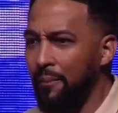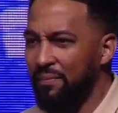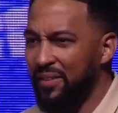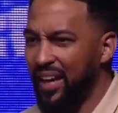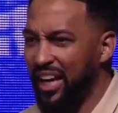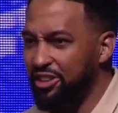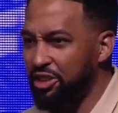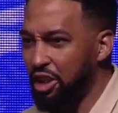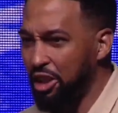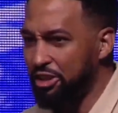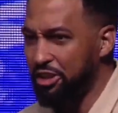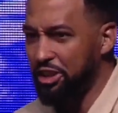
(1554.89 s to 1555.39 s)

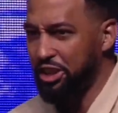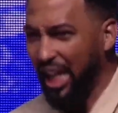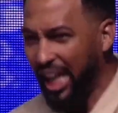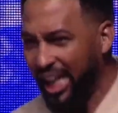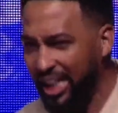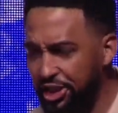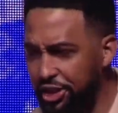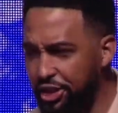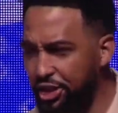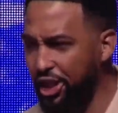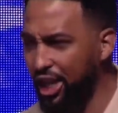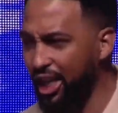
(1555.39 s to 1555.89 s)
There's a
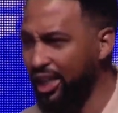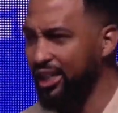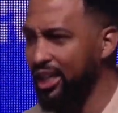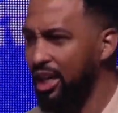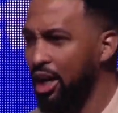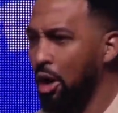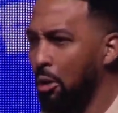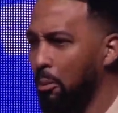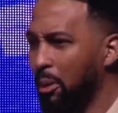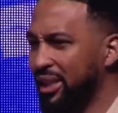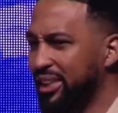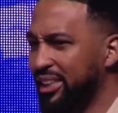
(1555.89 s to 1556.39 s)
tension
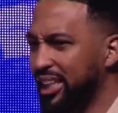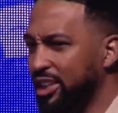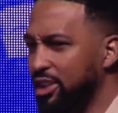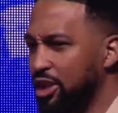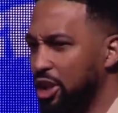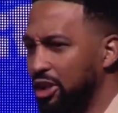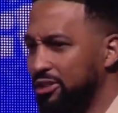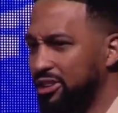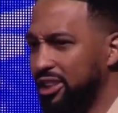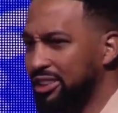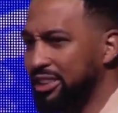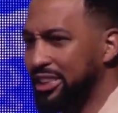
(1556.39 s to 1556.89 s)
within
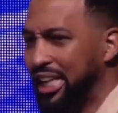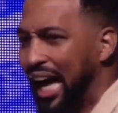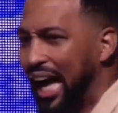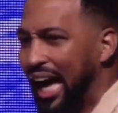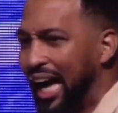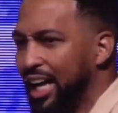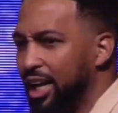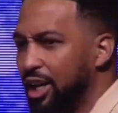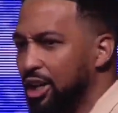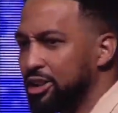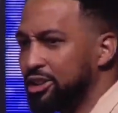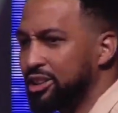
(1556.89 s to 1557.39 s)
your
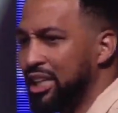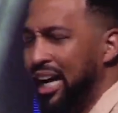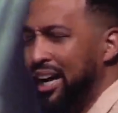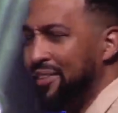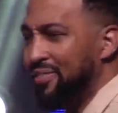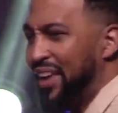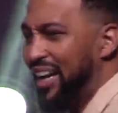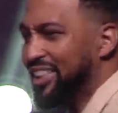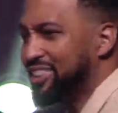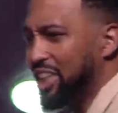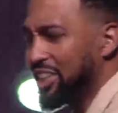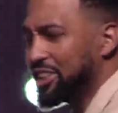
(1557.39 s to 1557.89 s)
desires.
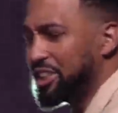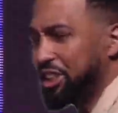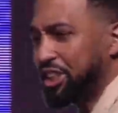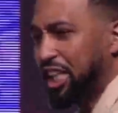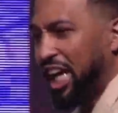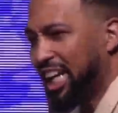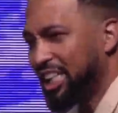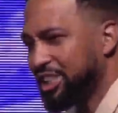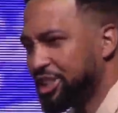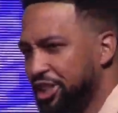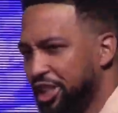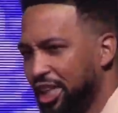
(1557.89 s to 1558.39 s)
There's a
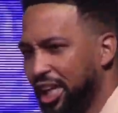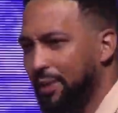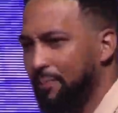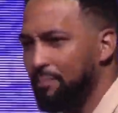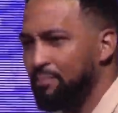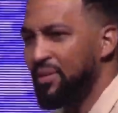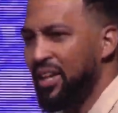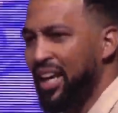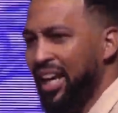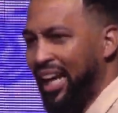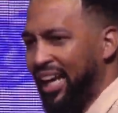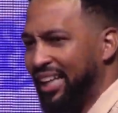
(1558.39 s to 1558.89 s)
tension
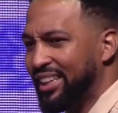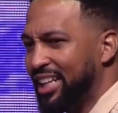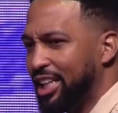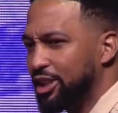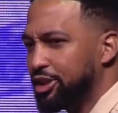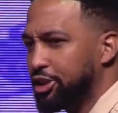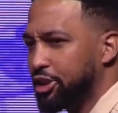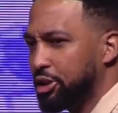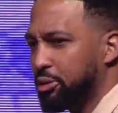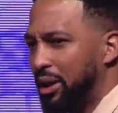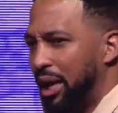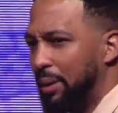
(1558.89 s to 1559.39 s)
in this
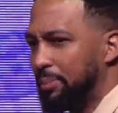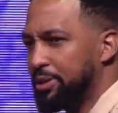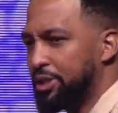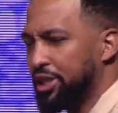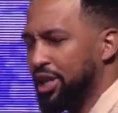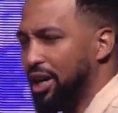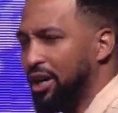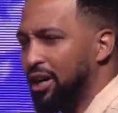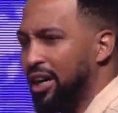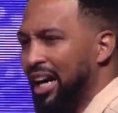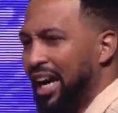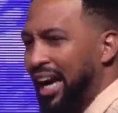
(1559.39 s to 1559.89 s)

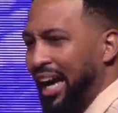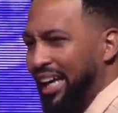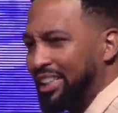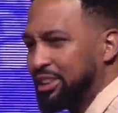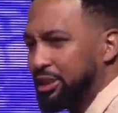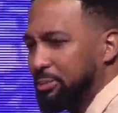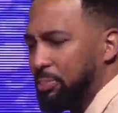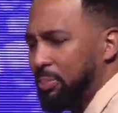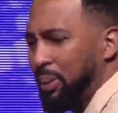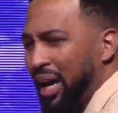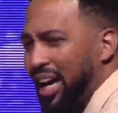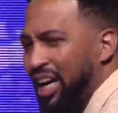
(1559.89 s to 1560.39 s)
scripture.
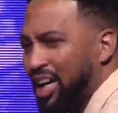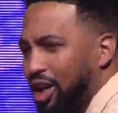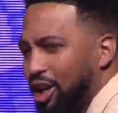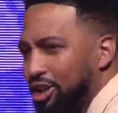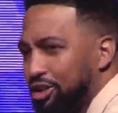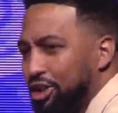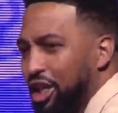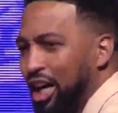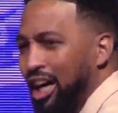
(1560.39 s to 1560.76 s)
It's Peter's